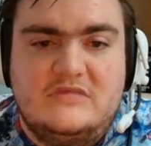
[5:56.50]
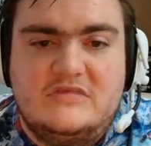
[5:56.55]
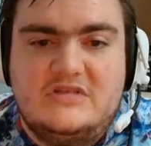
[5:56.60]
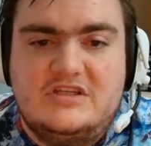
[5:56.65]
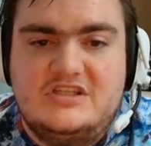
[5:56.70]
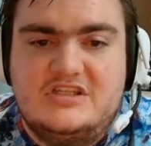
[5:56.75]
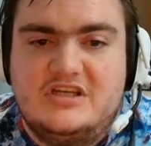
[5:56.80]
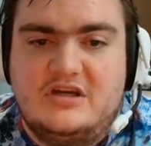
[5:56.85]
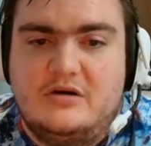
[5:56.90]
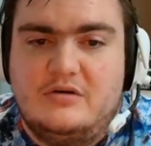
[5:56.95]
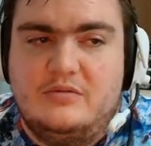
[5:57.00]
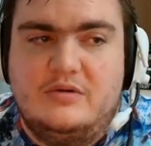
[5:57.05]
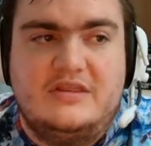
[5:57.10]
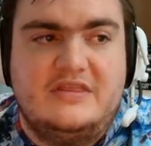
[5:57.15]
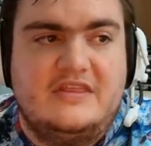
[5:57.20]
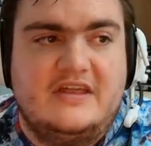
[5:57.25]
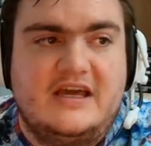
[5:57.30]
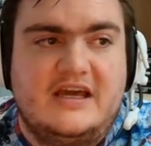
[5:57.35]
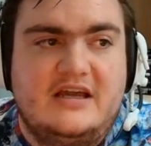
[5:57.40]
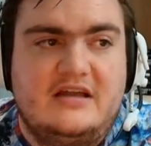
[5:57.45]
So with
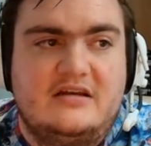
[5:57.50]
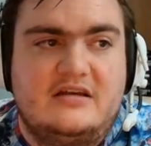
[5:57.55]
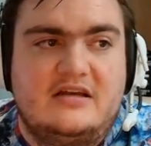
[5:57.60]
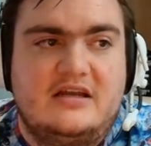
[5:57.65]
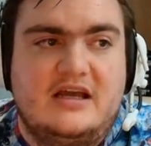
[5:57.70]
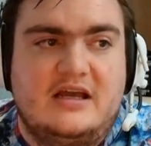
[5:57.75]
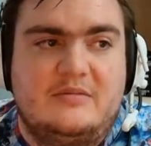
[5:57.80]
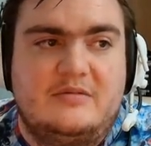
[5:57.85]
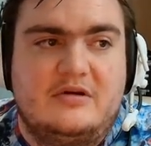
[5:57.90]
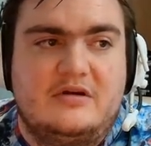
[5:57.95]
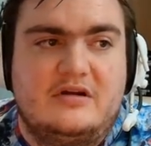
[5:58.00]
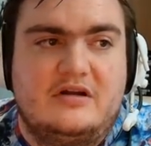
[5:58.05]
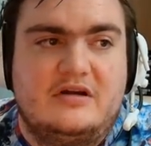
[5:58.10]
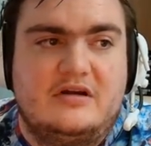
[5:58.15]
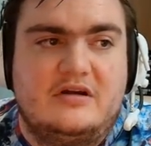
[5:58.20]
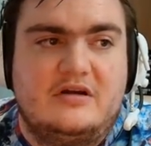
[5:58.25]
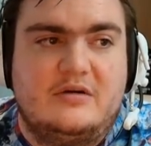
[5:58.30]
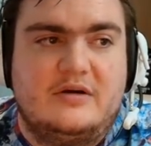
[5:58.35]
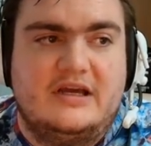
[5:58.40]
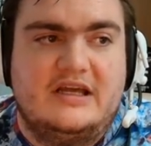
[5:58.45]
that, I'm going
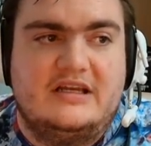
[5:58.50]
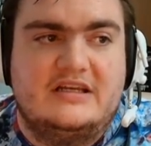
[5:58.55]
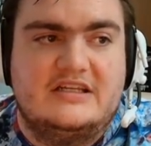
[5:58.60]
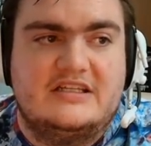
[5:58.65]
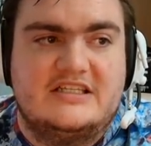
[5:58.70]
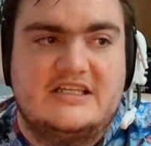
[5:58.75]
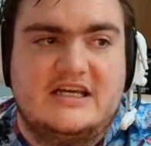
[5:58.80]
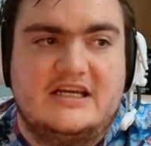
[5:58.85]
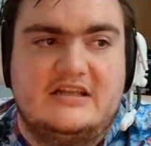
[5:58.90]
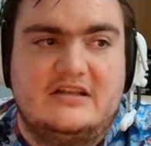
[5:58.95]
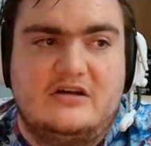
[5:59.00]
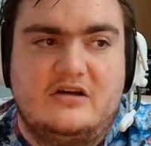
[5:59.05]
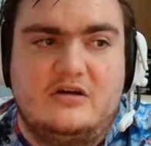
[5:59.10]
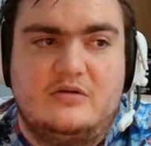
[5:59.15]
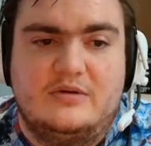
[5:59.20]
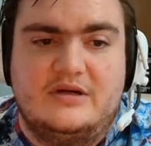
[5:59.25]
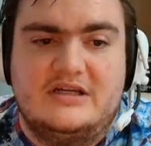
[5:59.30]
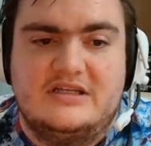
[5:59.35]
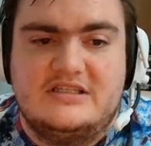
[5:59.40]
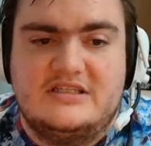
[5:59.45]
to go ahead and design the
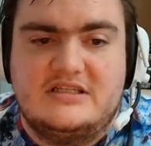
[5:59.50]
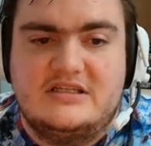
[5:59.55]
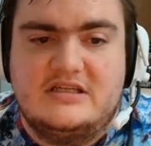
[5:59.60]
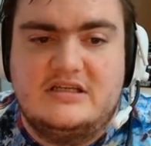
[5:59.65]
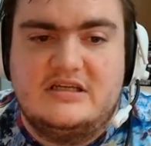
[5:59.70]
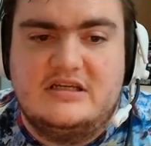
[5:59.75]
hallways.